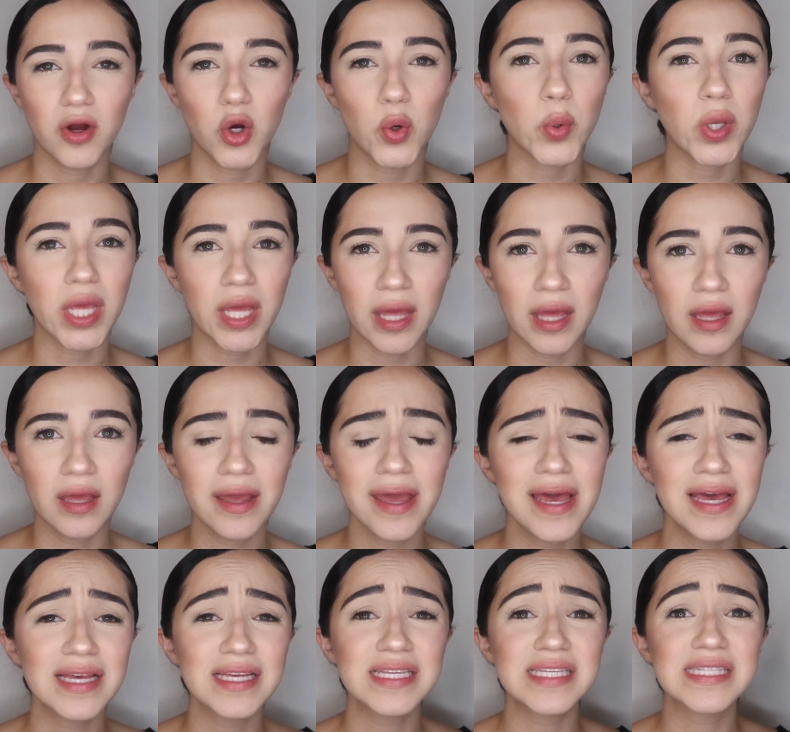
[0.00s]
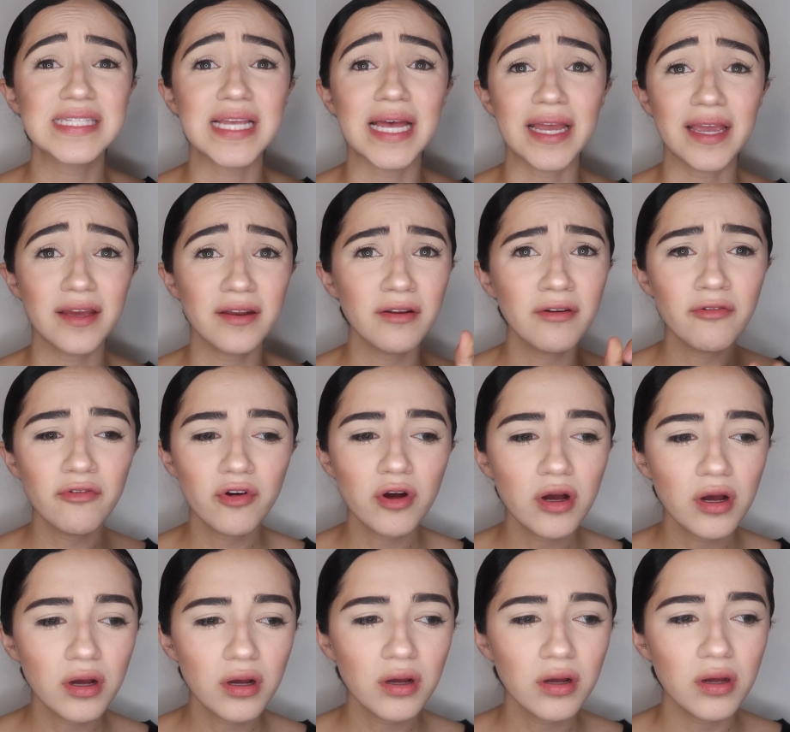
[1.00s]
okay? Second of
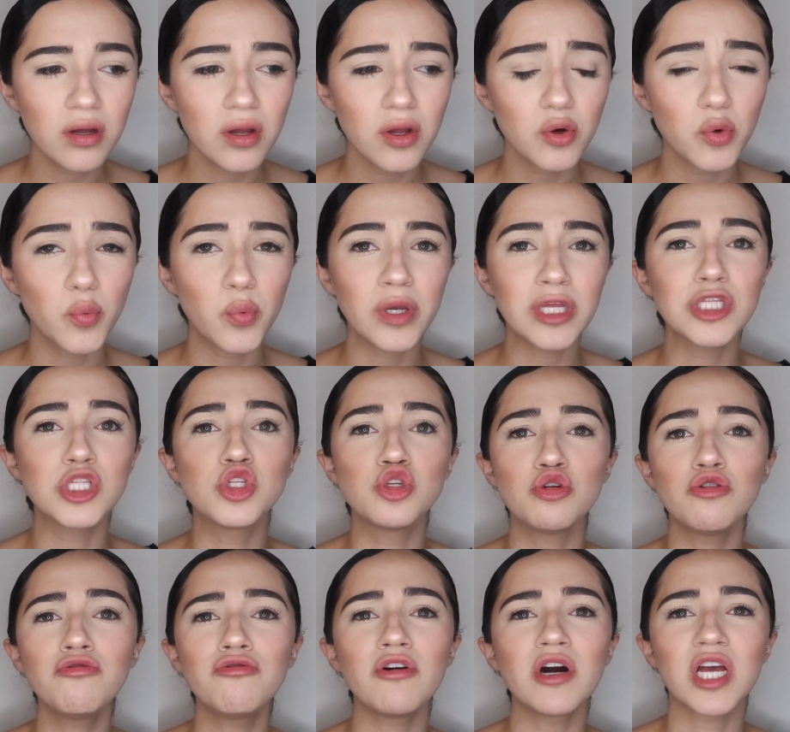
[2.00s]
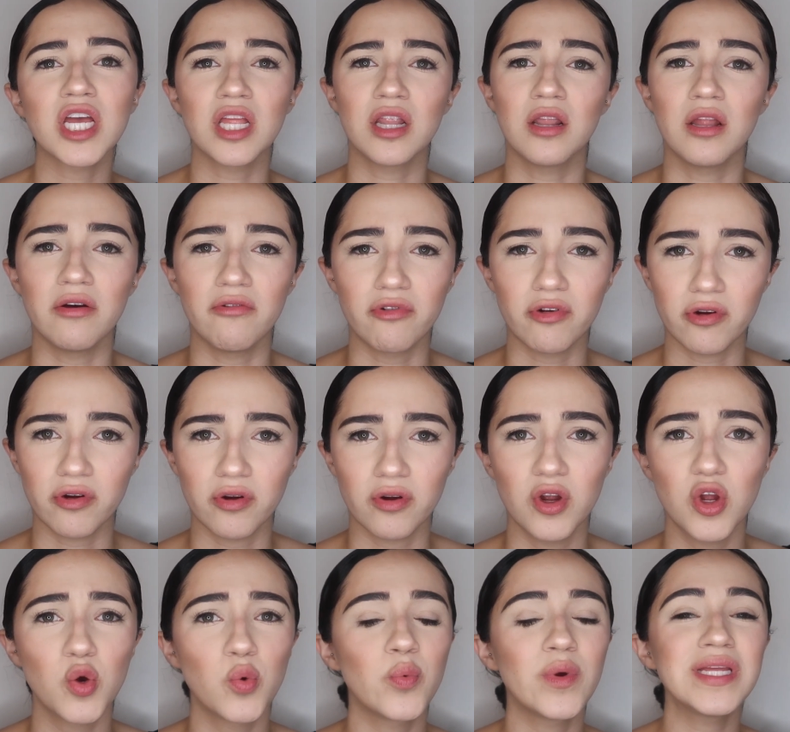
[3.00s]
all, we do love her.
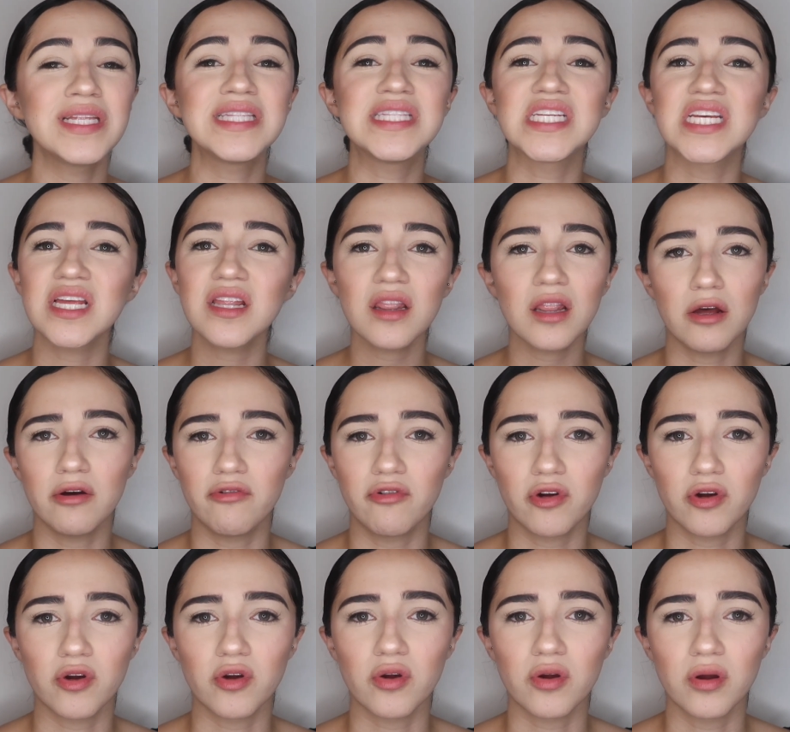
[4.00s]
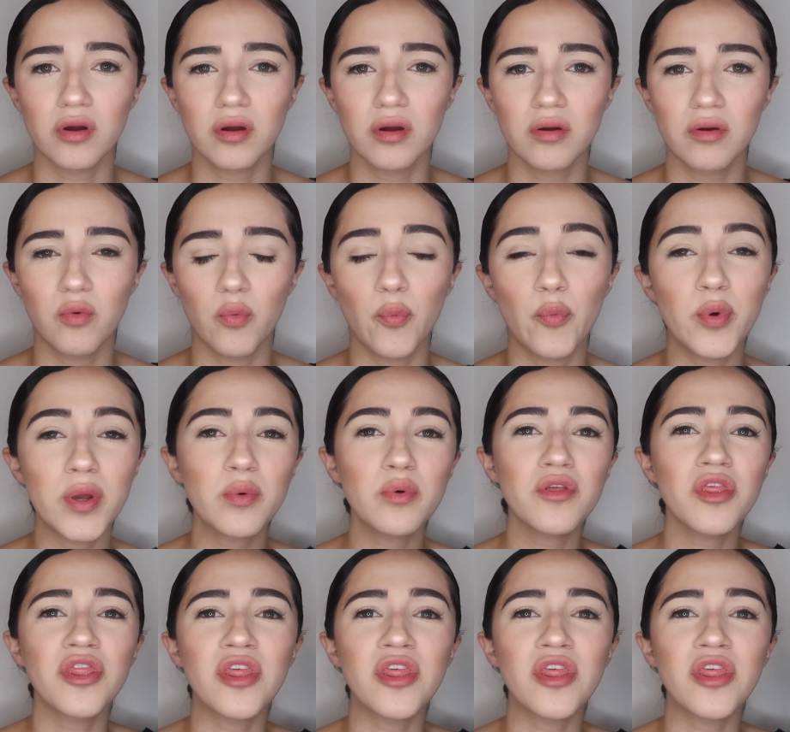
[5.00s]
We did love her. We were